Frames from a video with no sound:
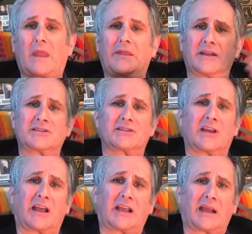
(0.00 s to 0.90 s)
this
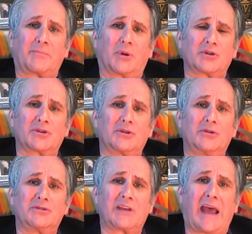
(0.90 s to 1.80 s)
person
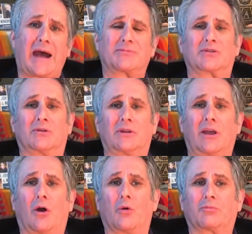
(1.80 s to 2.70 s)
who's absolutely
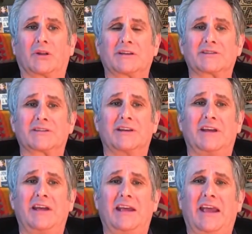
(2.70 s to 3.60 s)
hopeless.
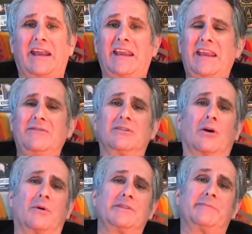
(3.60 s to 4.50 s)
And even
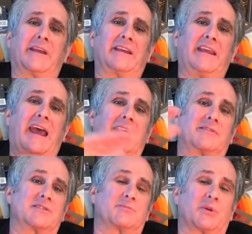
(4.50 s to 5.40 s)
though he's begun to have
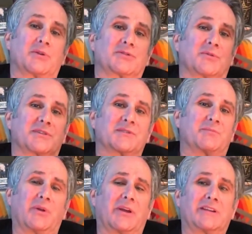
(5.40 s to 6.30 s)
this spiritual
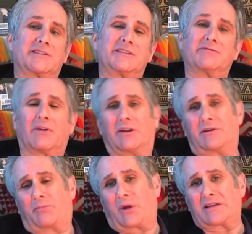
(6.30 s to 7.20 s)
experience, he's very
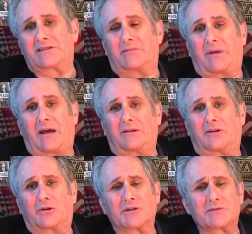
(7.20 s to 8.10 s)
depressed about
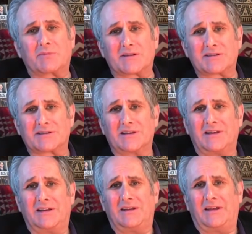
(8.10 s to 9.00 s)
Christmas
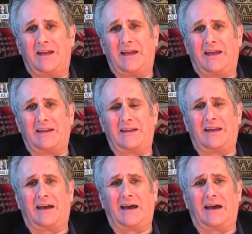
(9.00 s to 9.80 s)
and